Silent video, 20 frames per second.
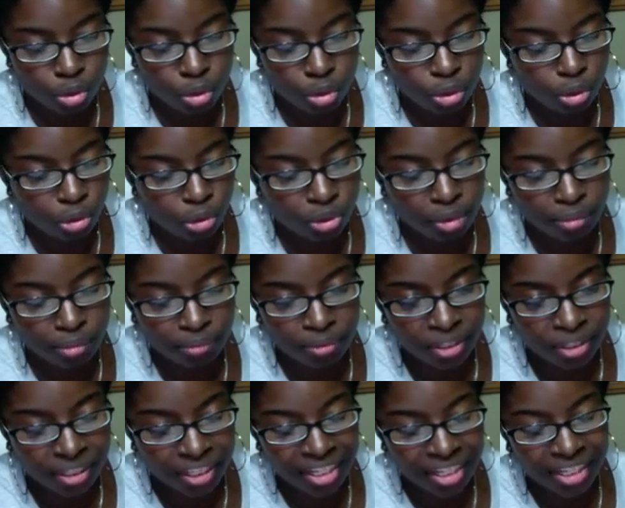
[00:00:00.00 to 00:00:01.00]
or the
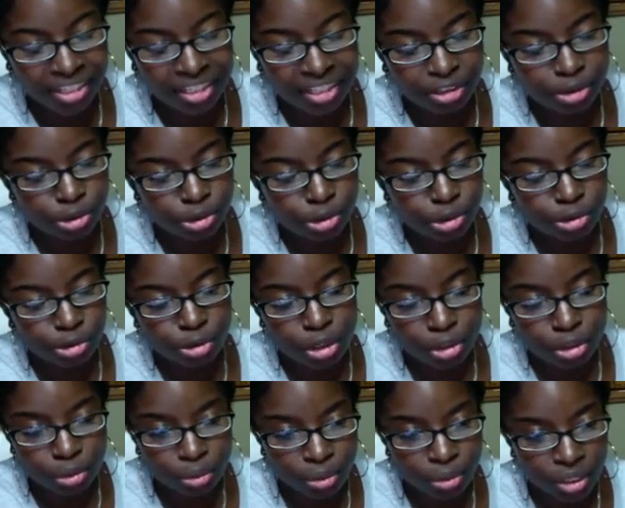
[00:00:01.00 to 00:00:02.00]
things that you
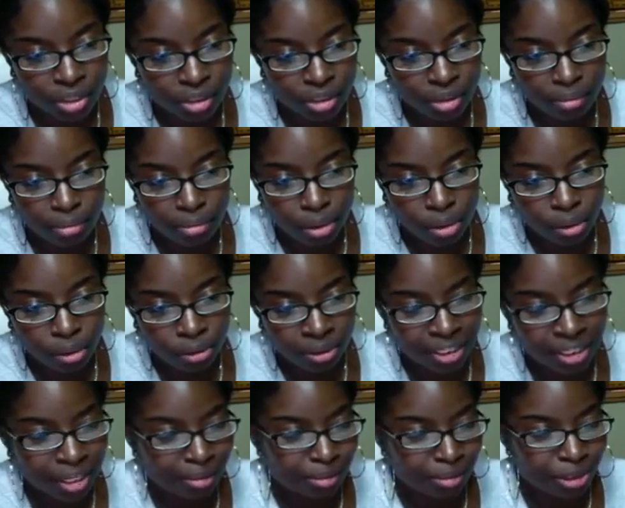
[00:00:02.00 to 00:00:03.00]
struggle with the most,
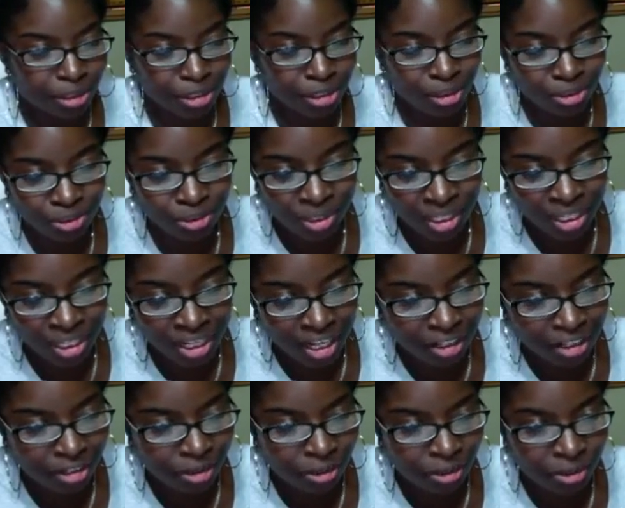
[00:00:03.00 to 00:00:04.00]
like maternity, I
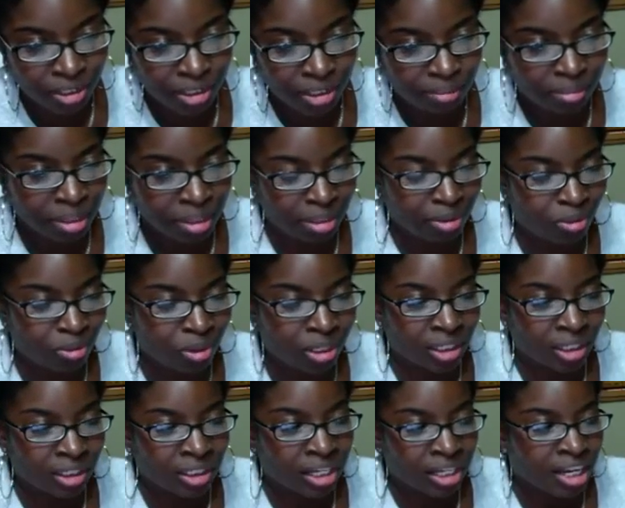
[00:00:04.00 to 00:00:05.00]
know is a big
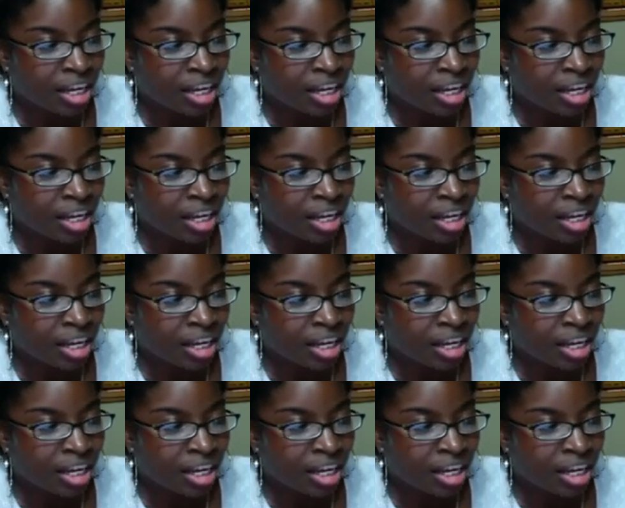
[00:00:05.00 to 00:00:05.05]
one.